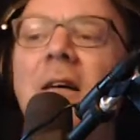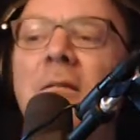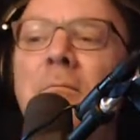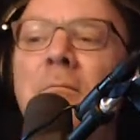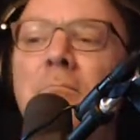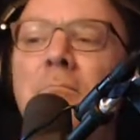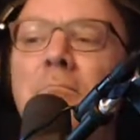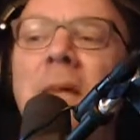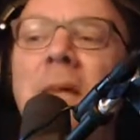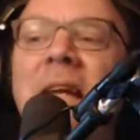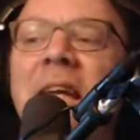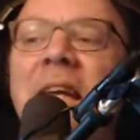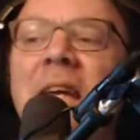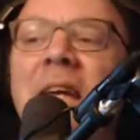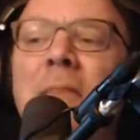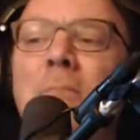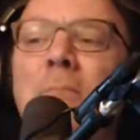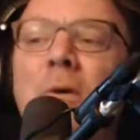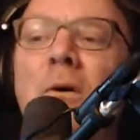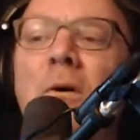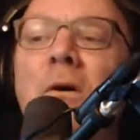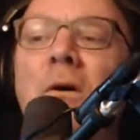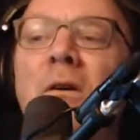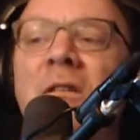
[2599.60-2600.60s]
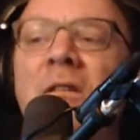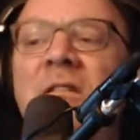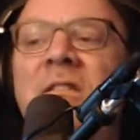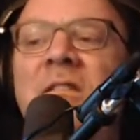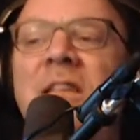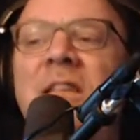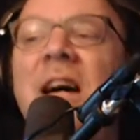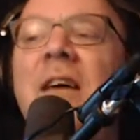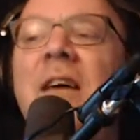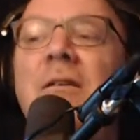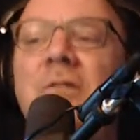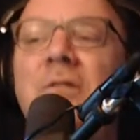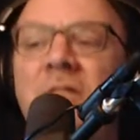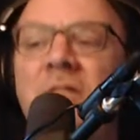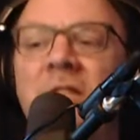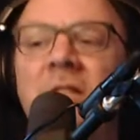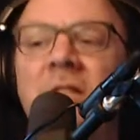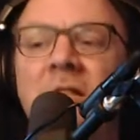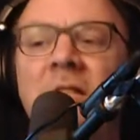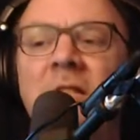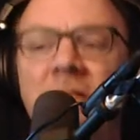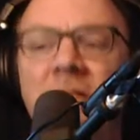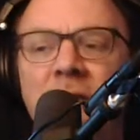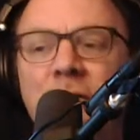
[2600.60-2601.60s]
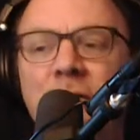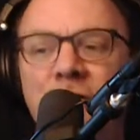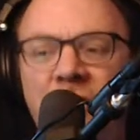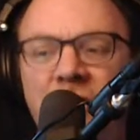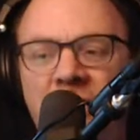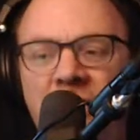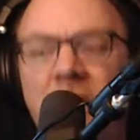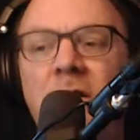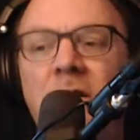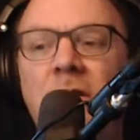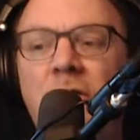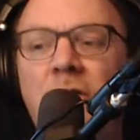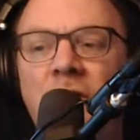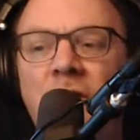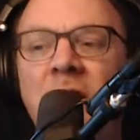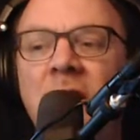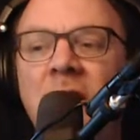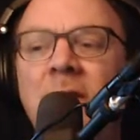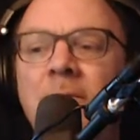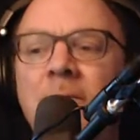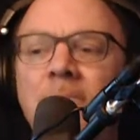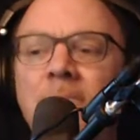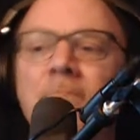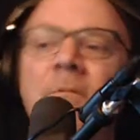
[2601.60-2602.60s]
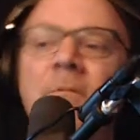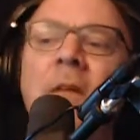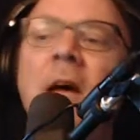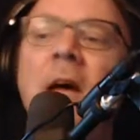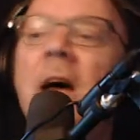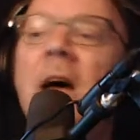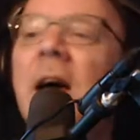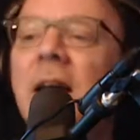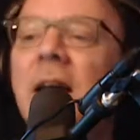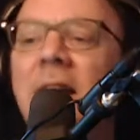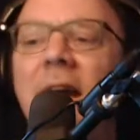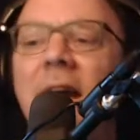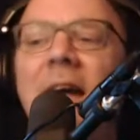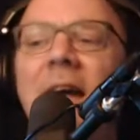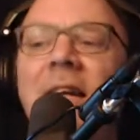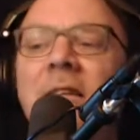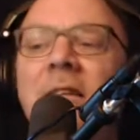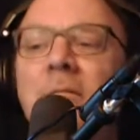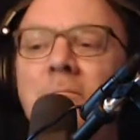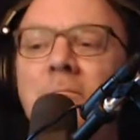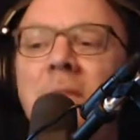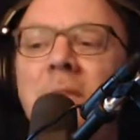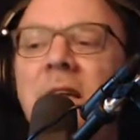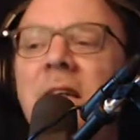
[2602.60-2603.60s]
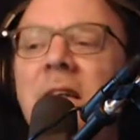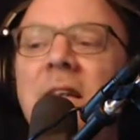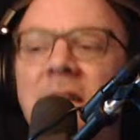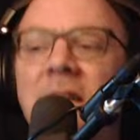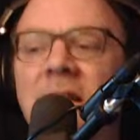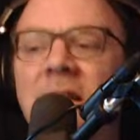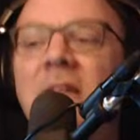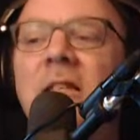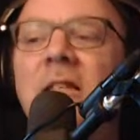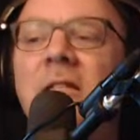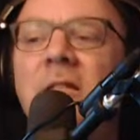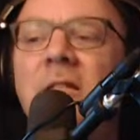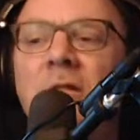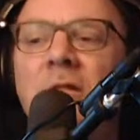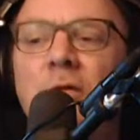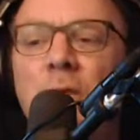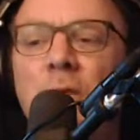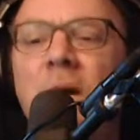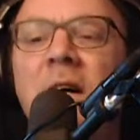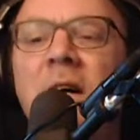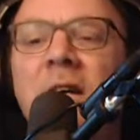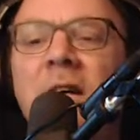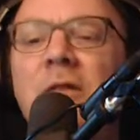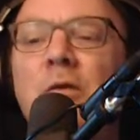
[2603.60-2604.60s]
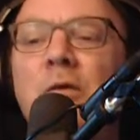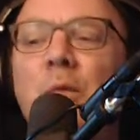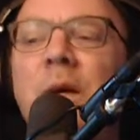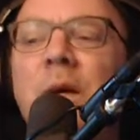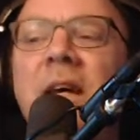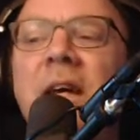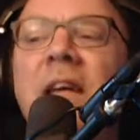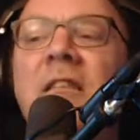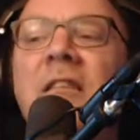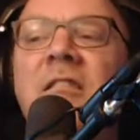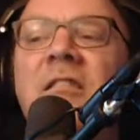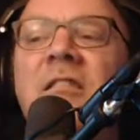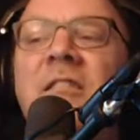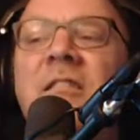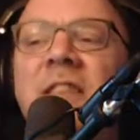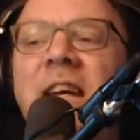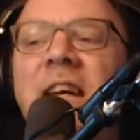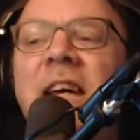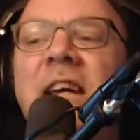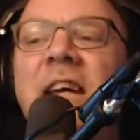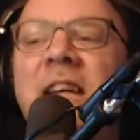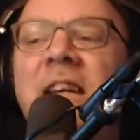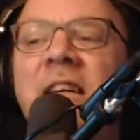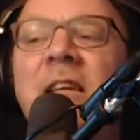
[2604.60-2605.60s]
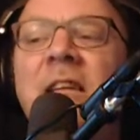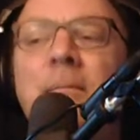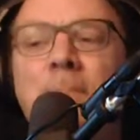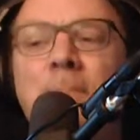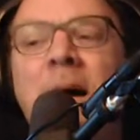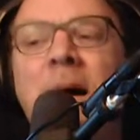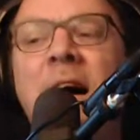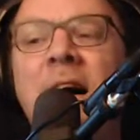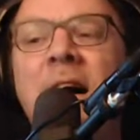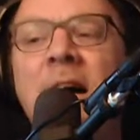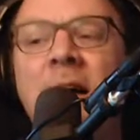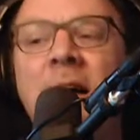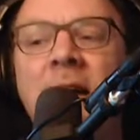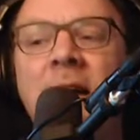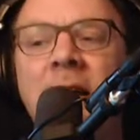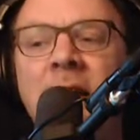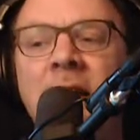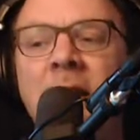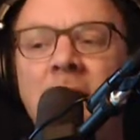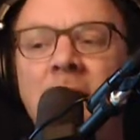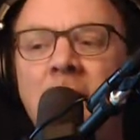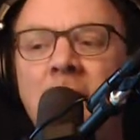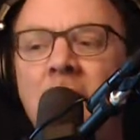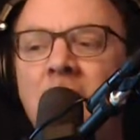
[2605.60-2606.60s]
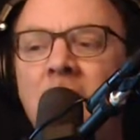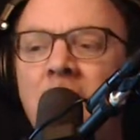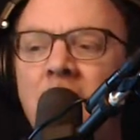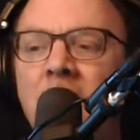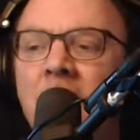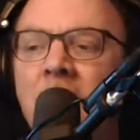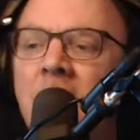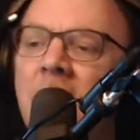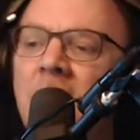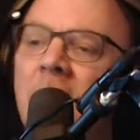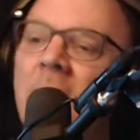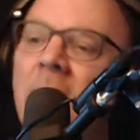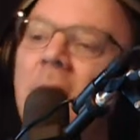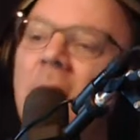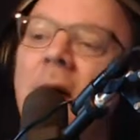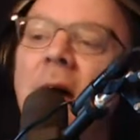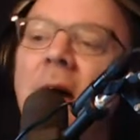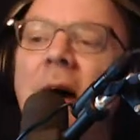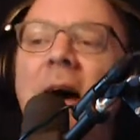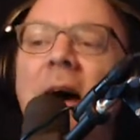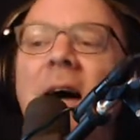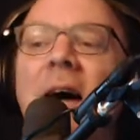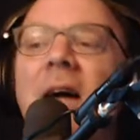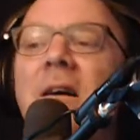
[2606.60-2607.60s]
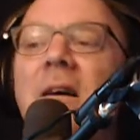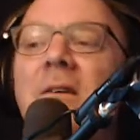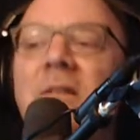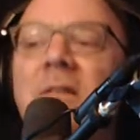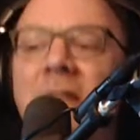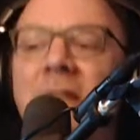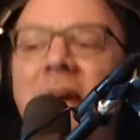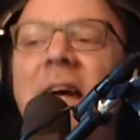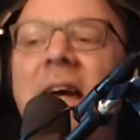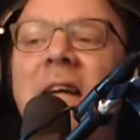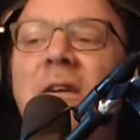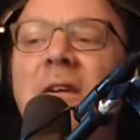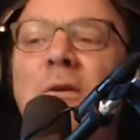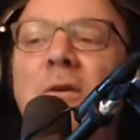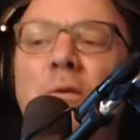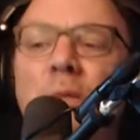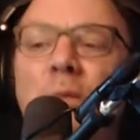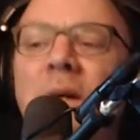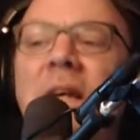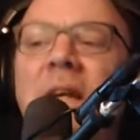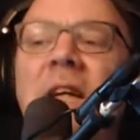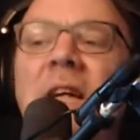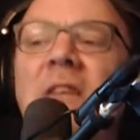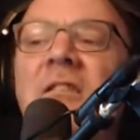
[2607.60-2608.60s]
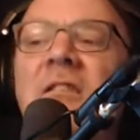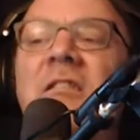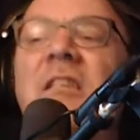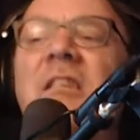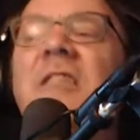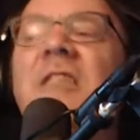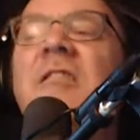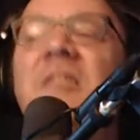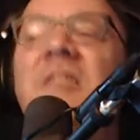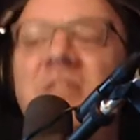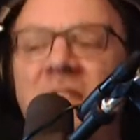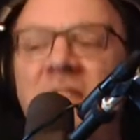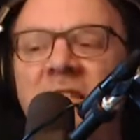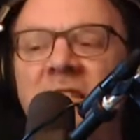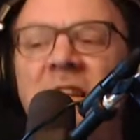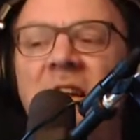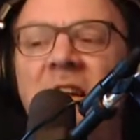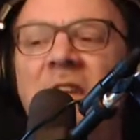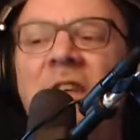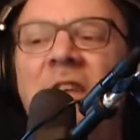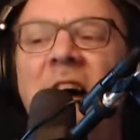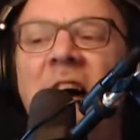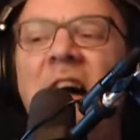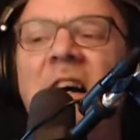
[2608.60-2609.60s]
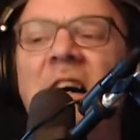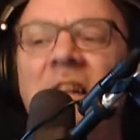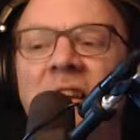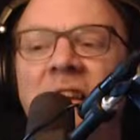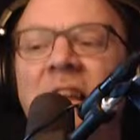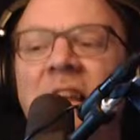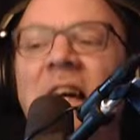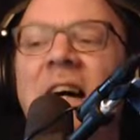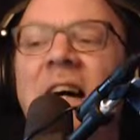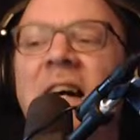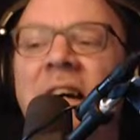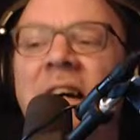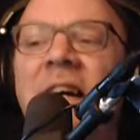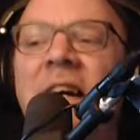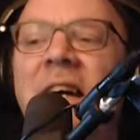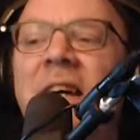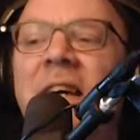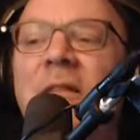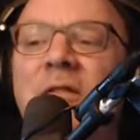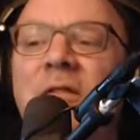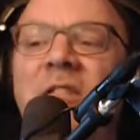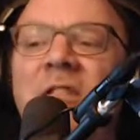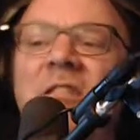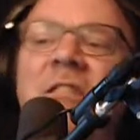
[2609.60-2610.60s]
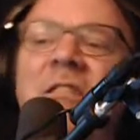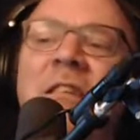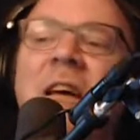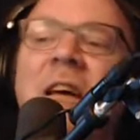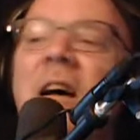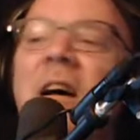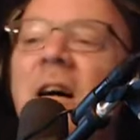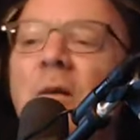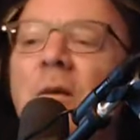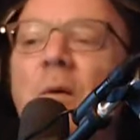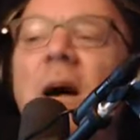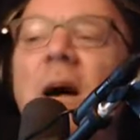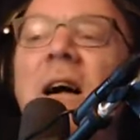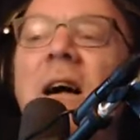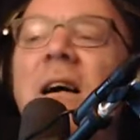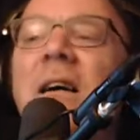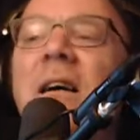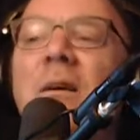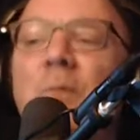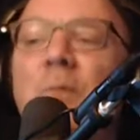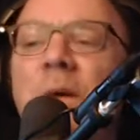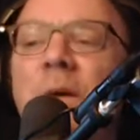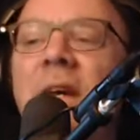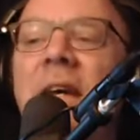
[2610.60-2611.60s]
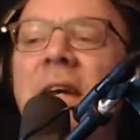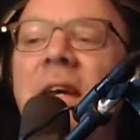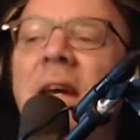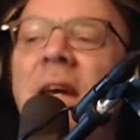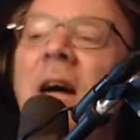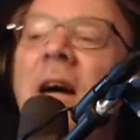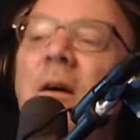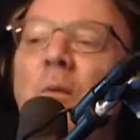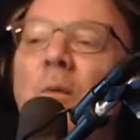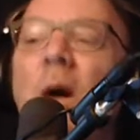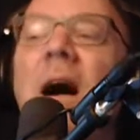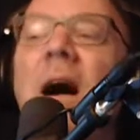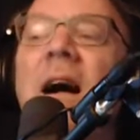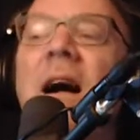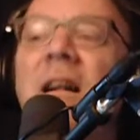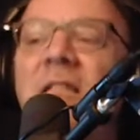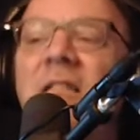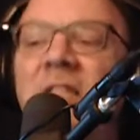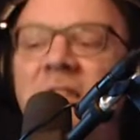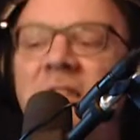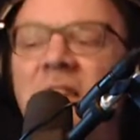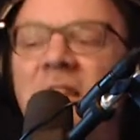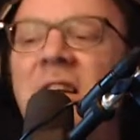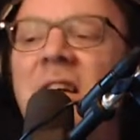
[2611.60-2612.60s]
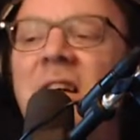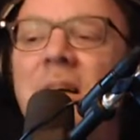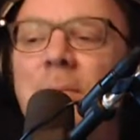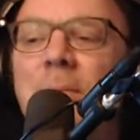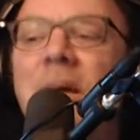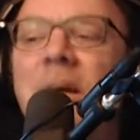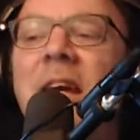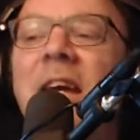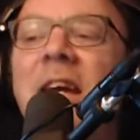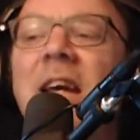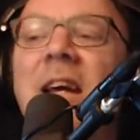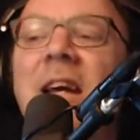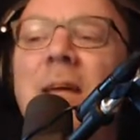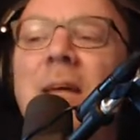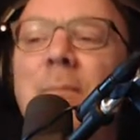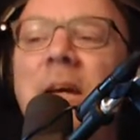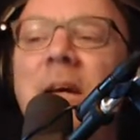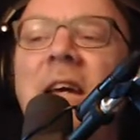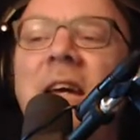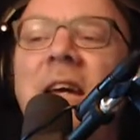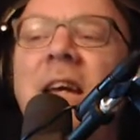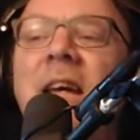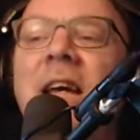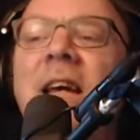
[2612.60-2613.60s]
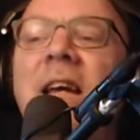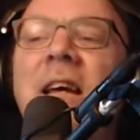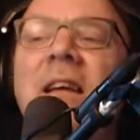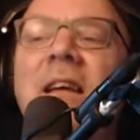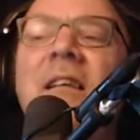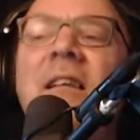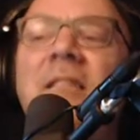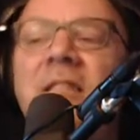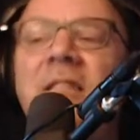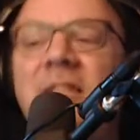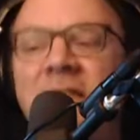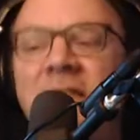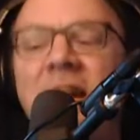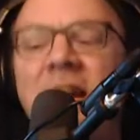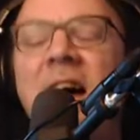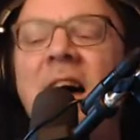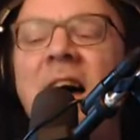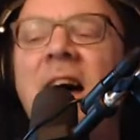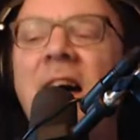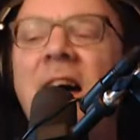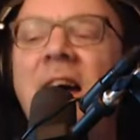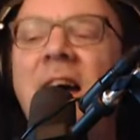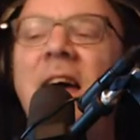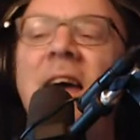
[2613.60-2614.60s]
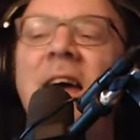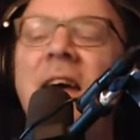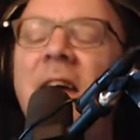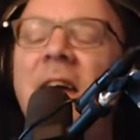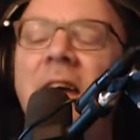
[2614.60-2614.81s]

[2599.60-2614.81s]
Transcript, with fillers: many more thousands of children can be killed while we stand by? How can we just live our lives while we watch the babies die?